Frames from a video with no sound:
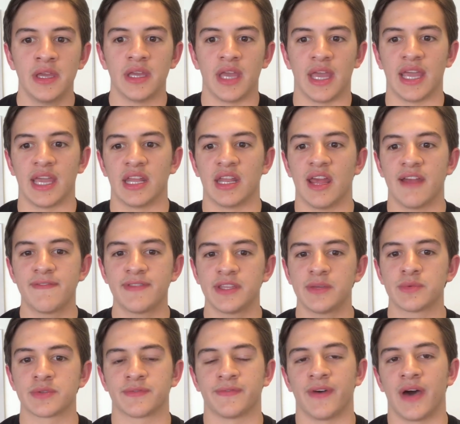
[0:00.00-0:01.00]
And
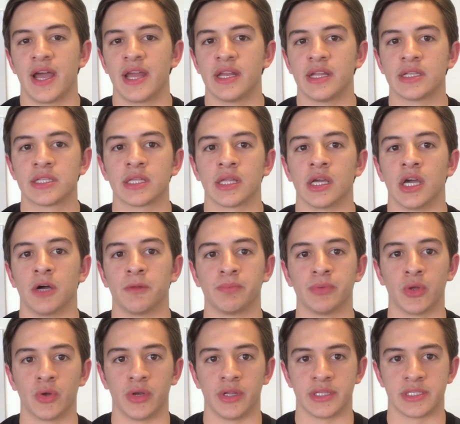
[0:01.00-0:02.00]
everything was fine until I
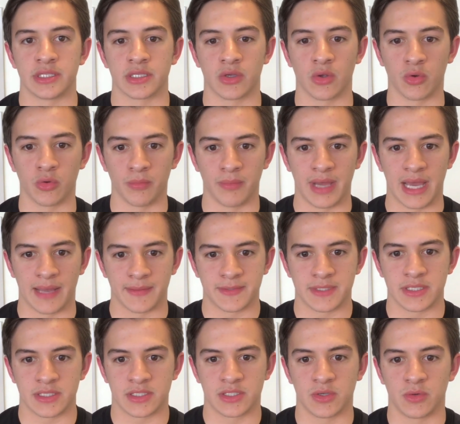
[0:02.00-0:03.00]
uploaded it to Google
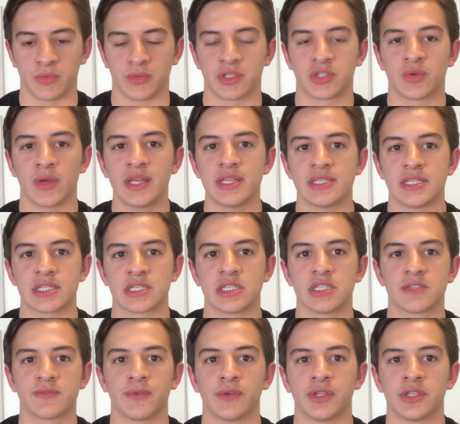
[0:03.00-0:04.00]
Maps. So the
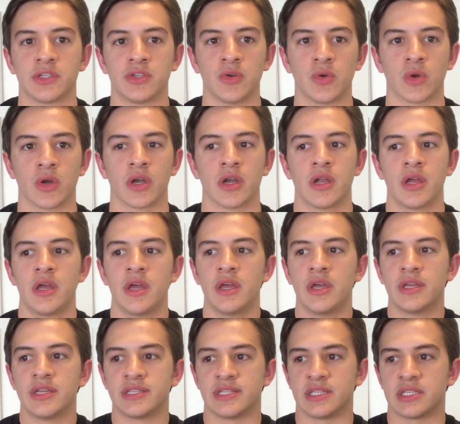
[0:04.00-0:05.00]
transitions for the tour,
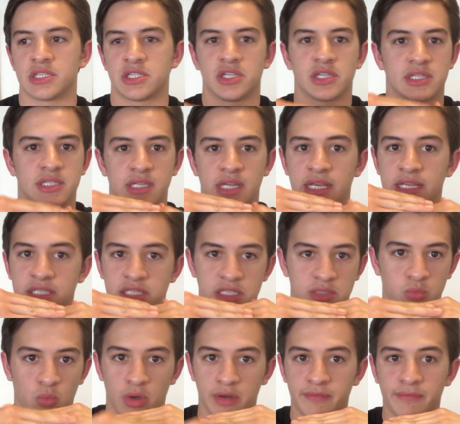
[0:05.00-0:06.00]
since it's
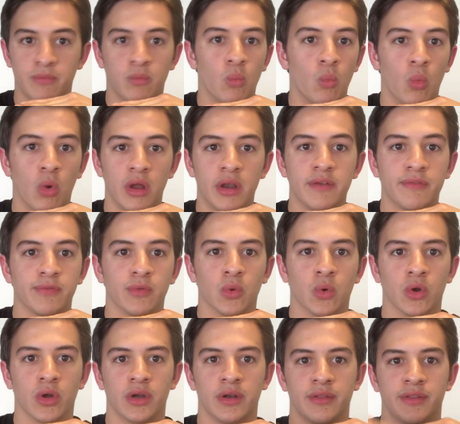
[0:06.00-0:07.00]
just one
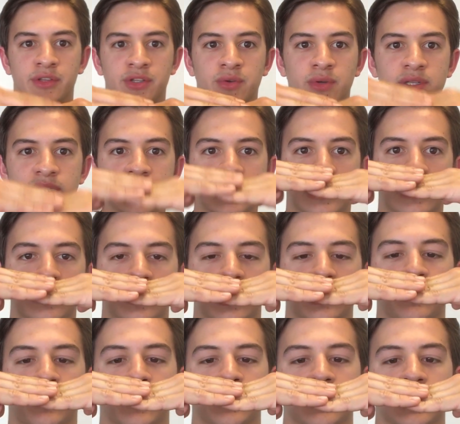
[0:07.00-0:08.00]
floor, the transitions are just
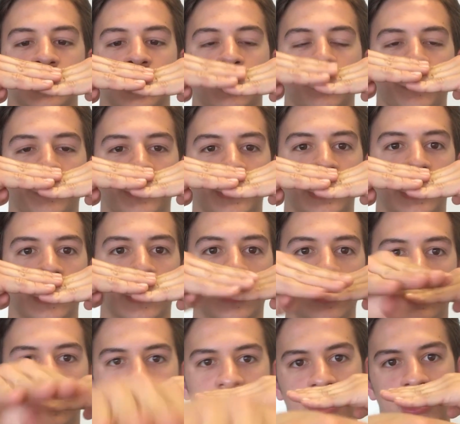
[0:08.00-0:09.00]
supposed to go from
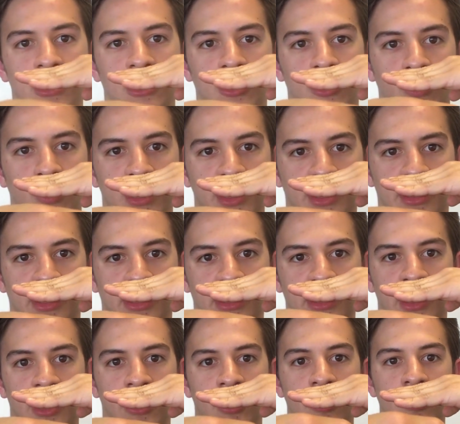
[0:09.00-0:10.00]
here to here when you click
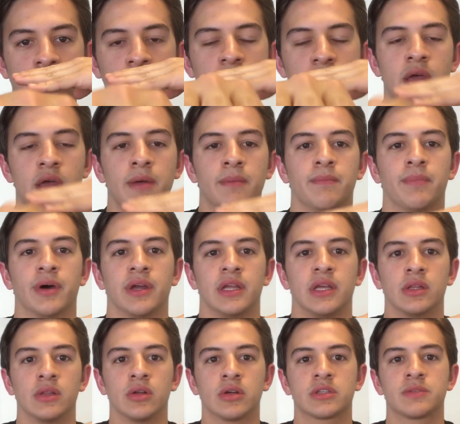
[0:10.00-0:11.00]
the arrow. But
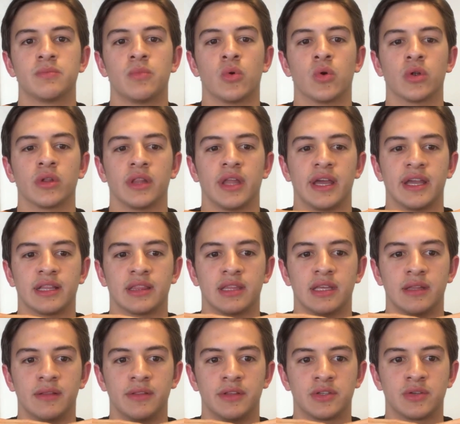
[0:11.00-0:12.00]
it looked more like
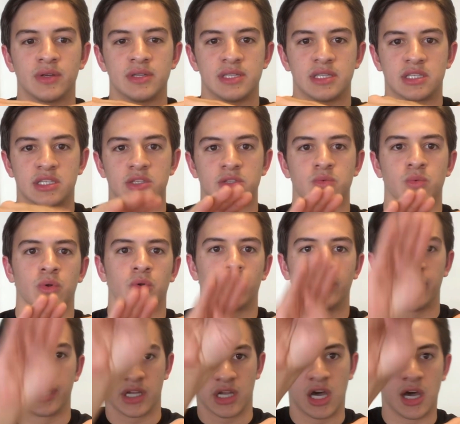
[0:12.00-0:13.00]
that the transitions were
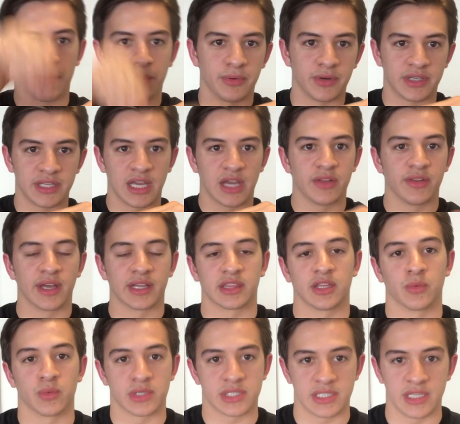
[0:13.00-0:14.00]
going like up or down, like
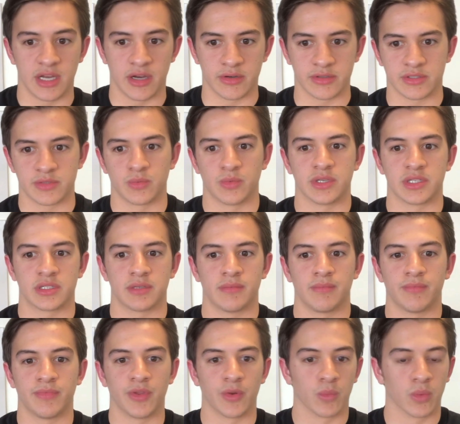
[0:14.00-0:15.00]
there were stairs, which
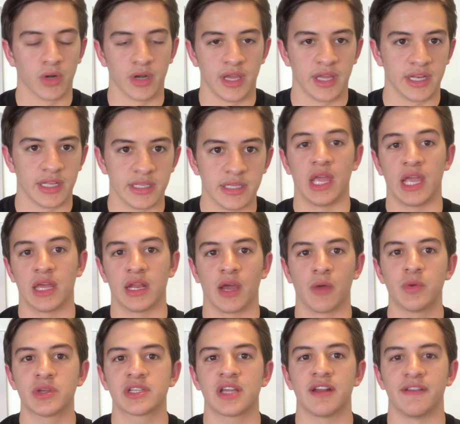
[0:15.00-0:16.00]
there weren't any. And
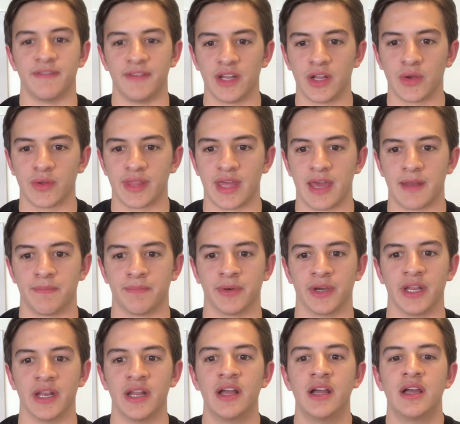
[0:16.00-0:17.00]
I wish I had a video of that,
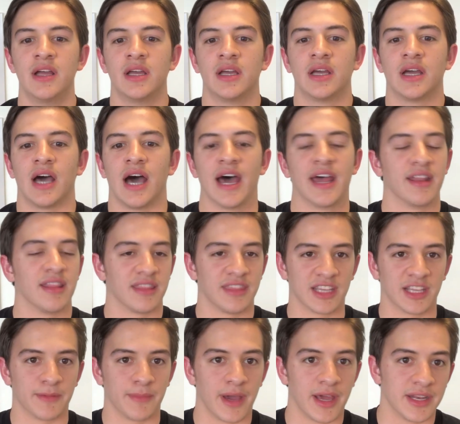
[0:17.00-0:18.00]
but I didn't
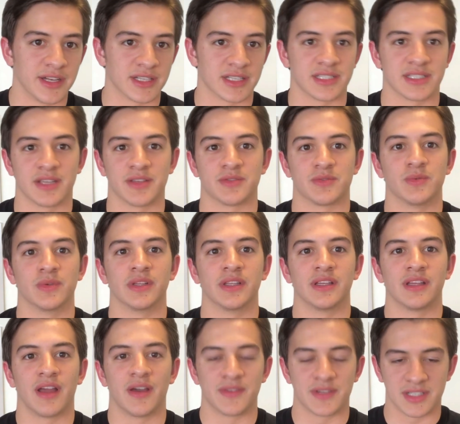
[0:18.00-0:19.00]
think about it just because I was
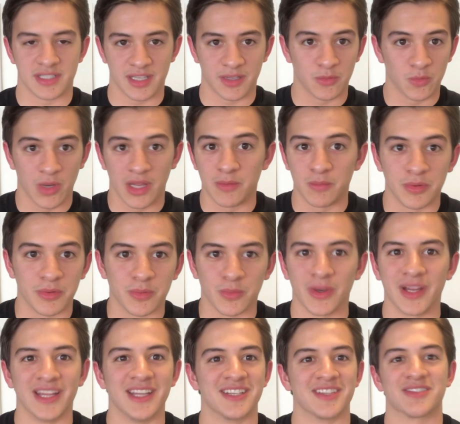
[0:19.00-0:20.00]
just like red with
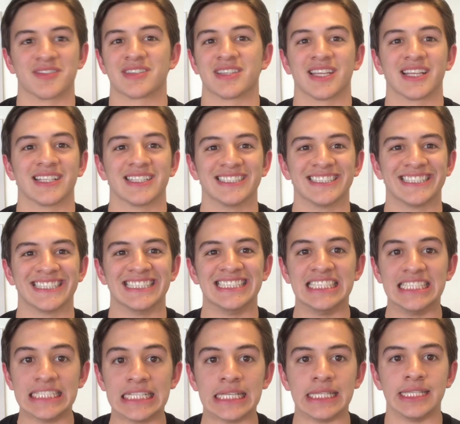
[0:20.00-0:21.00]
rage. I was just like, I
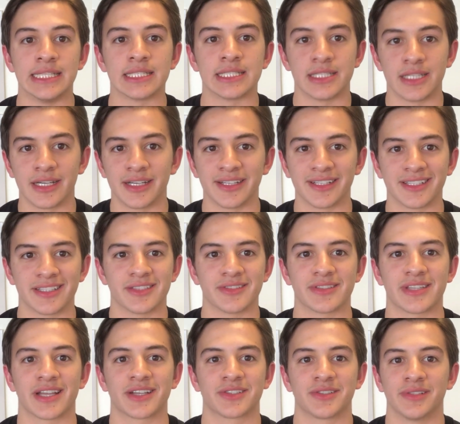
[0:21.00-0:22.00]
need to get this done because
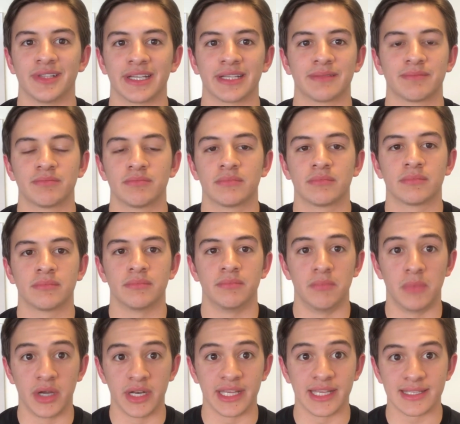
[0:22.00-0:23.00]
there's actually like
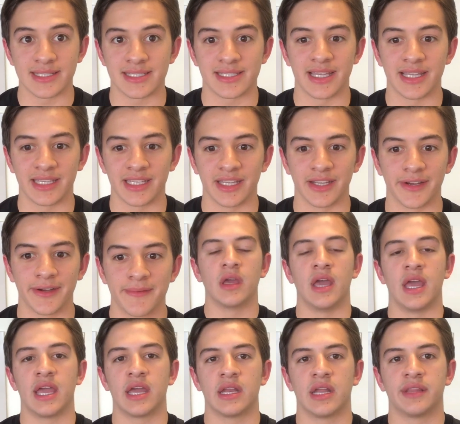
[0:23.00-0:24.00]
money at stake here.
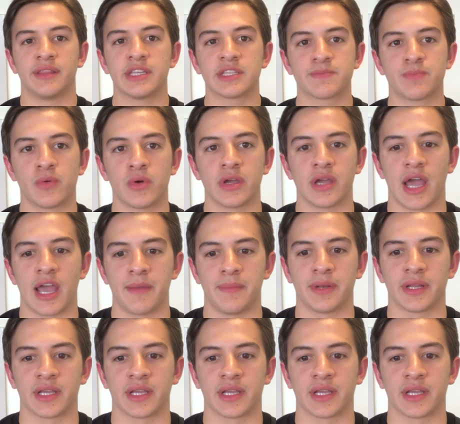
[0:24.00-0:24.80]
And at this point, I have been